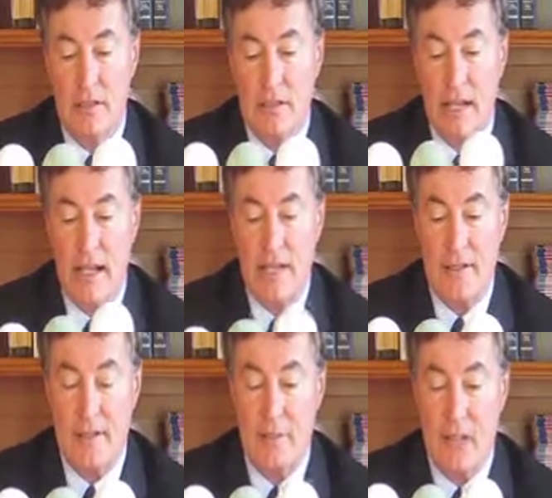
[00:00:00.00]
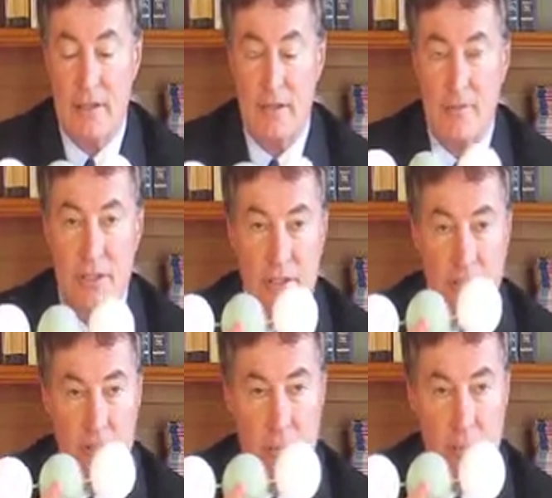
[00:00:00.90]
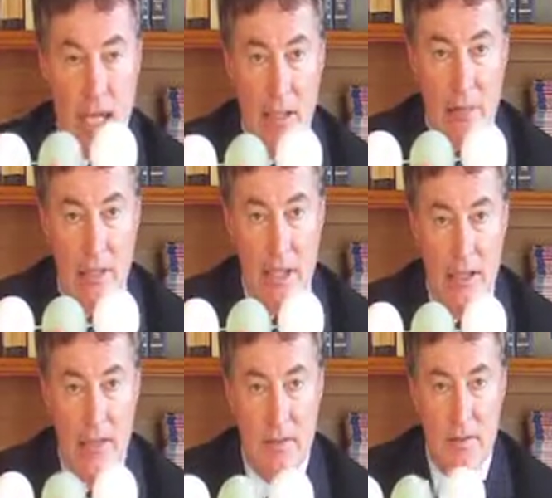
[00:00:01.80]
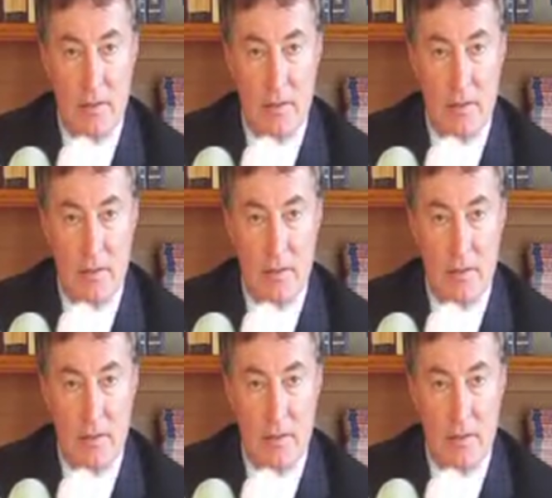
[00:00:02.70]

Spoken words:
dioxide molecule, which is the byproduct